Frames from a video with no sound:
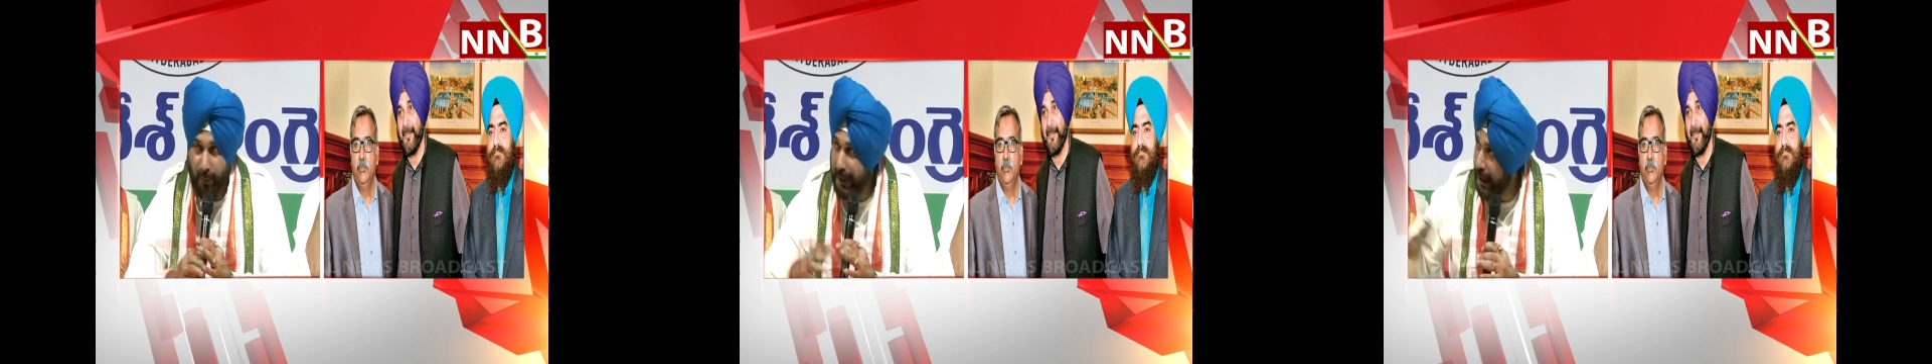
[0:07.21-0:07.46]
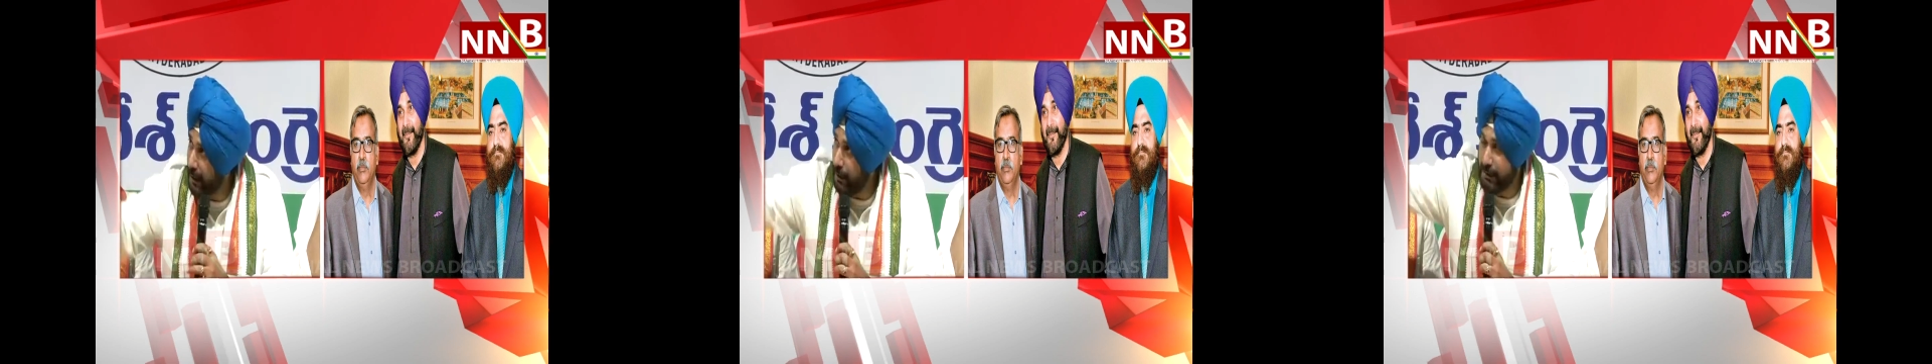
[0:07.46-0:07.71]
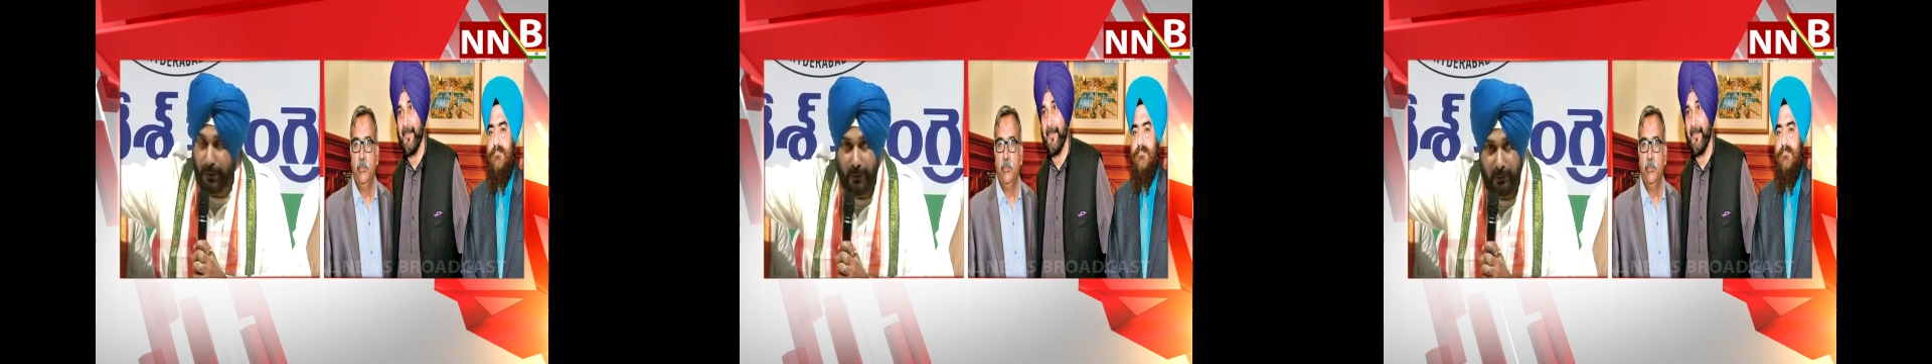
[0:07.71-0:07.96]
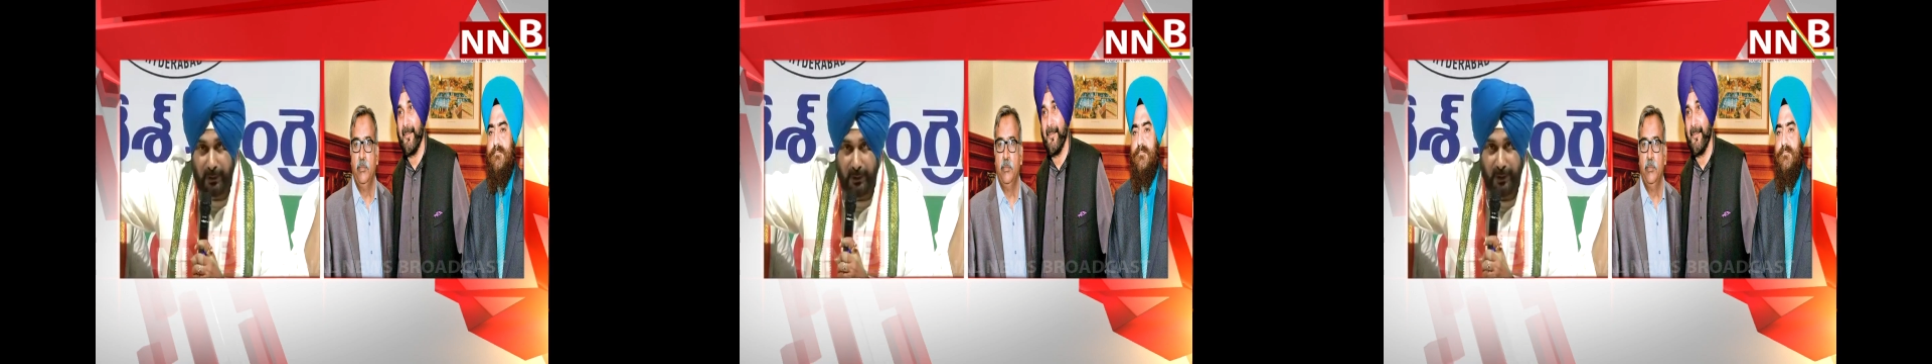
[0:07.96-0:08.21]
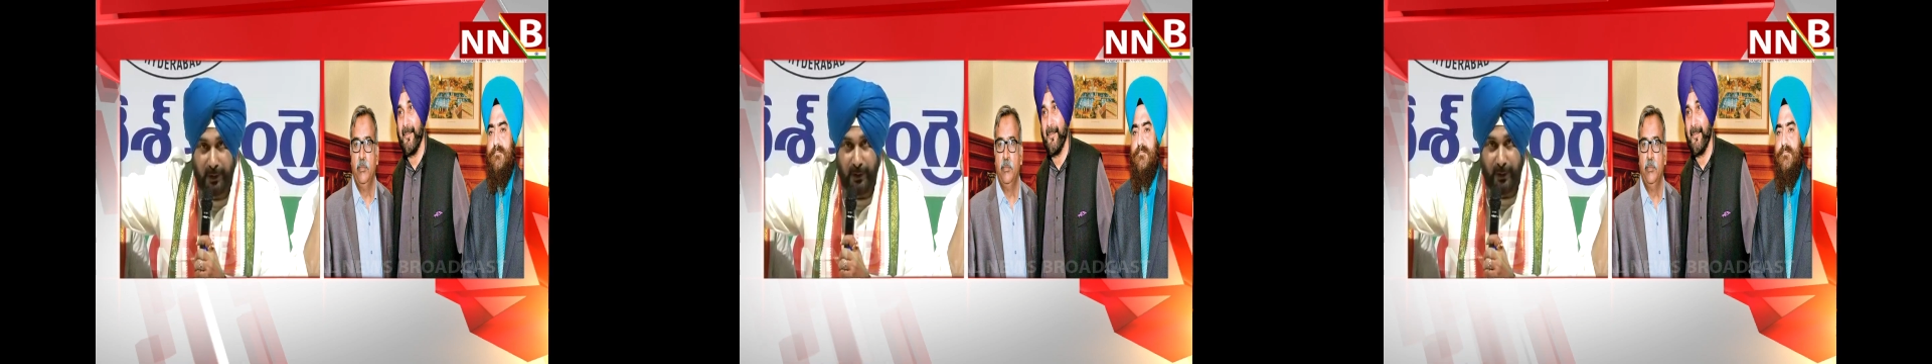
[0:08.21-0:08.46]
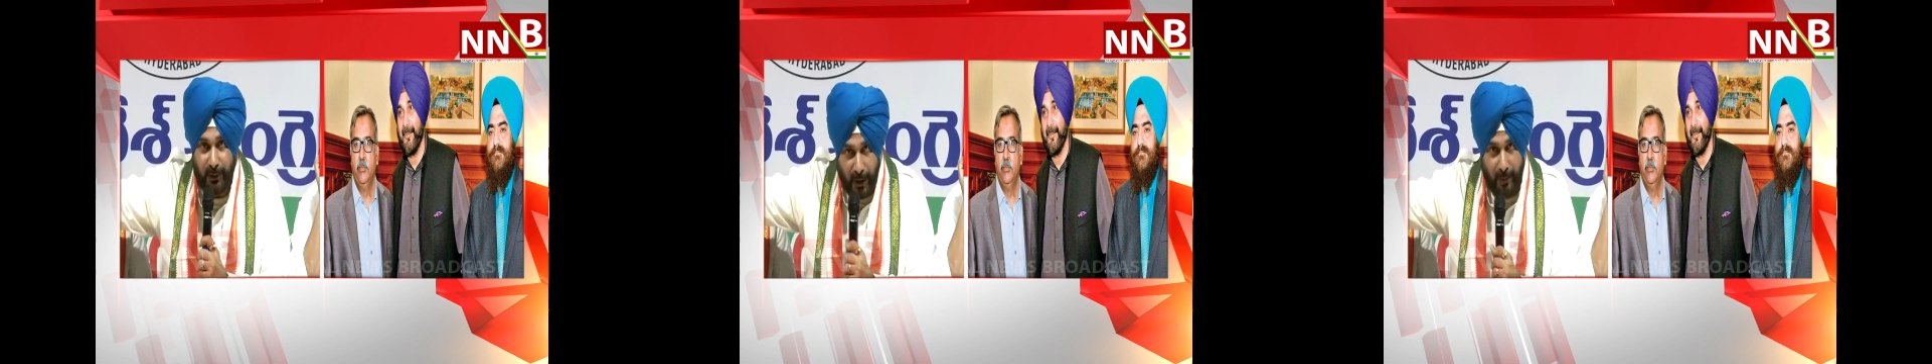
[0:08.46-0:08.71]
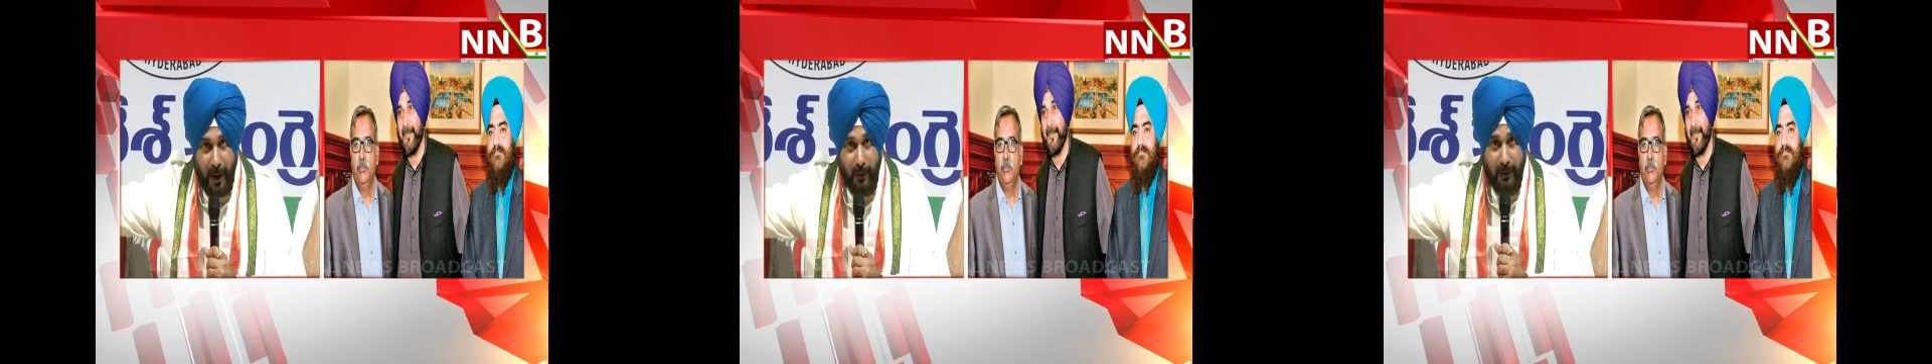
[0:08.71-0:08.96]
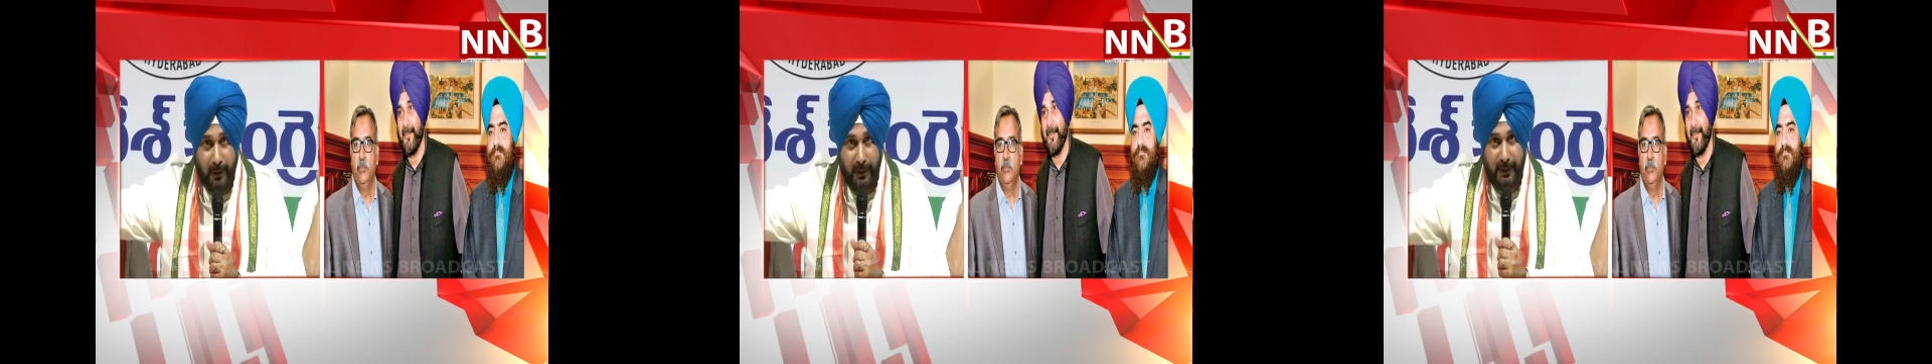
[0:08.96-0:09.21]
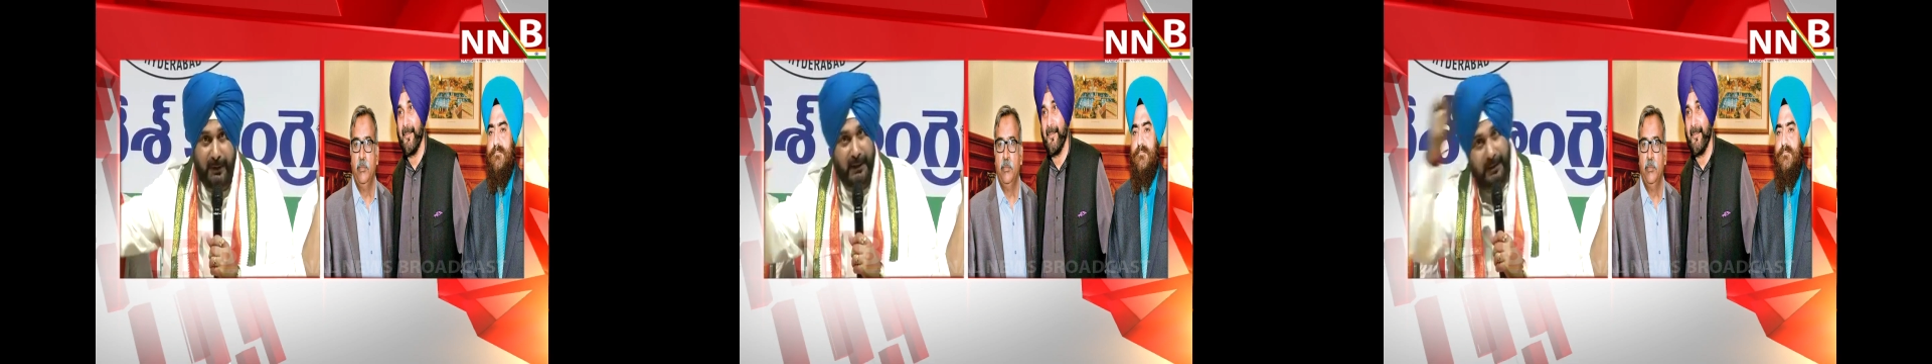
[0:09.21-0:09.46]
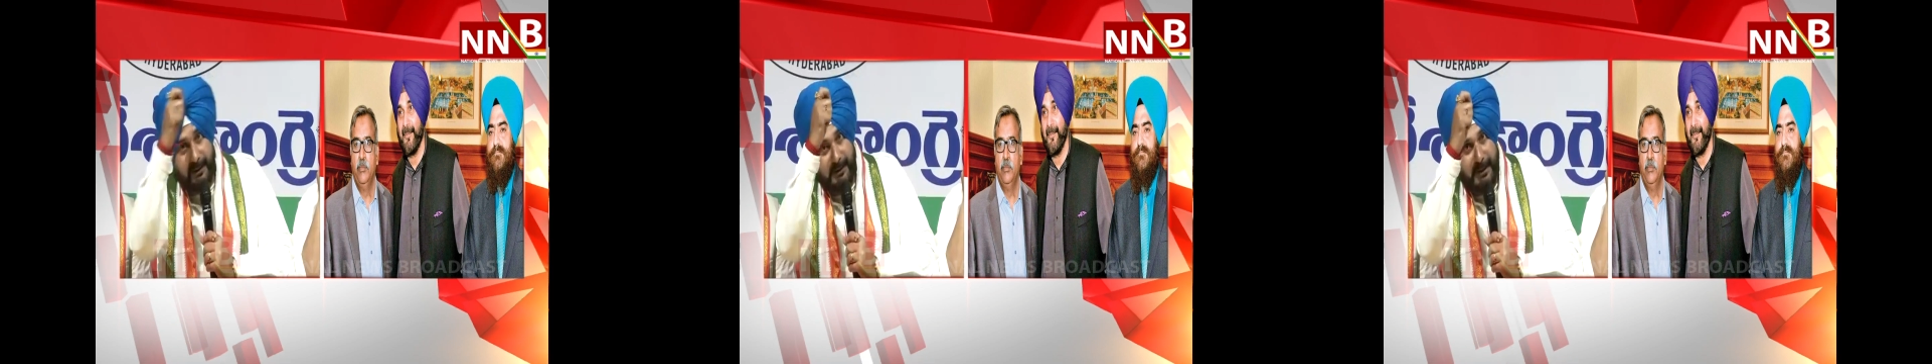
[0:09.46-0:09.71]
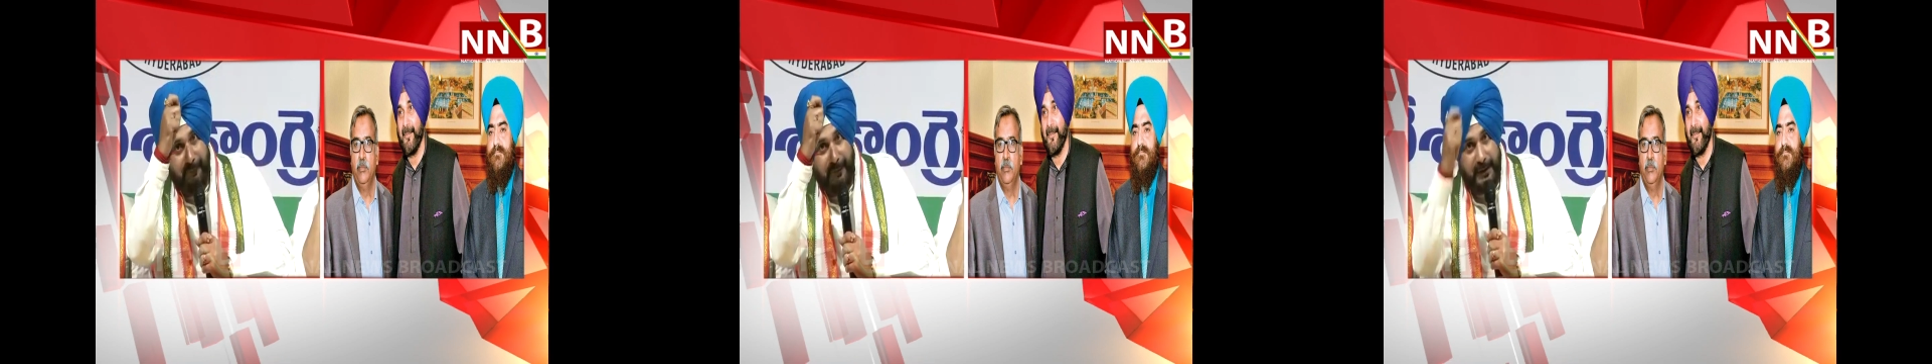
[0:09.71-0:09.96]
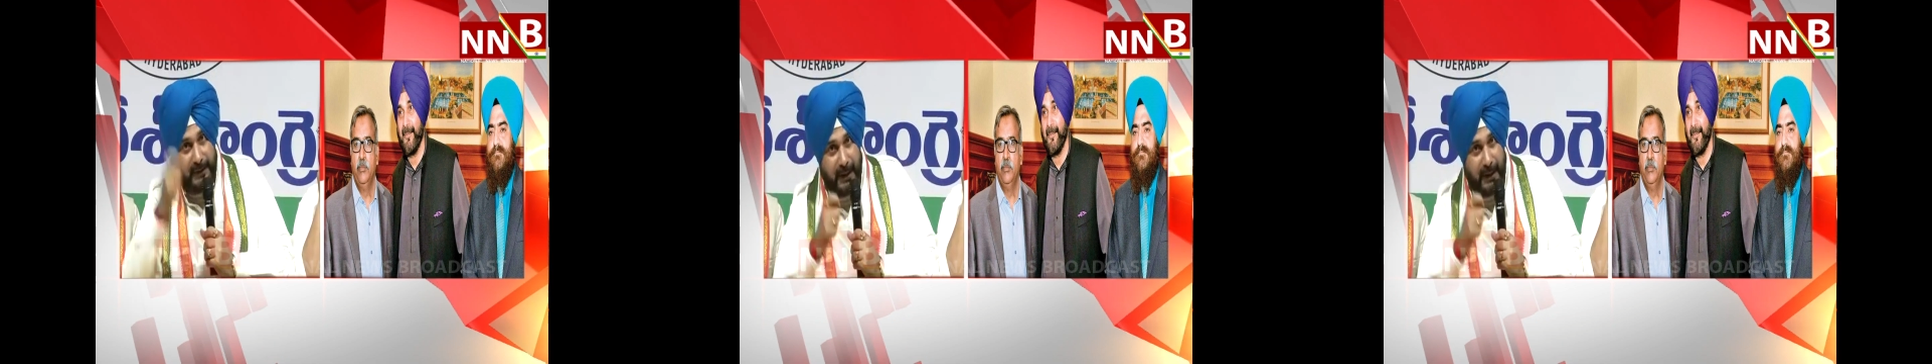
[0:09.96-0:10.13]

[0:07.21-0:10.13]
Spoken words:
Over here also, you come out, selfie,